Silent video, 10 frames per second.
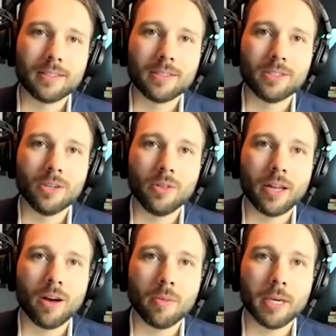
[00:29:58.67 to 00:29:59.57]
So that
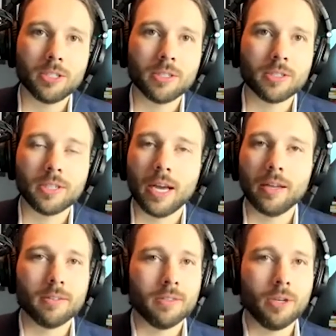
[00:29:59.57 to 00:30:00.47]
automation is
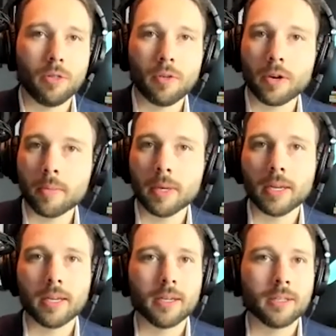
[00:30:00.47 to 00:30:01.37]
designed, you know, 30
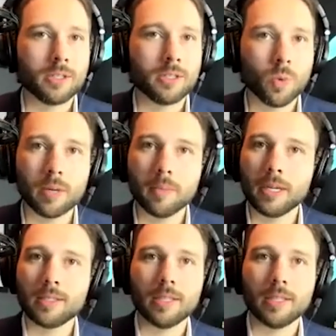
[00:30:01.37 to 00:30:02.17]
minutes, 20 minutes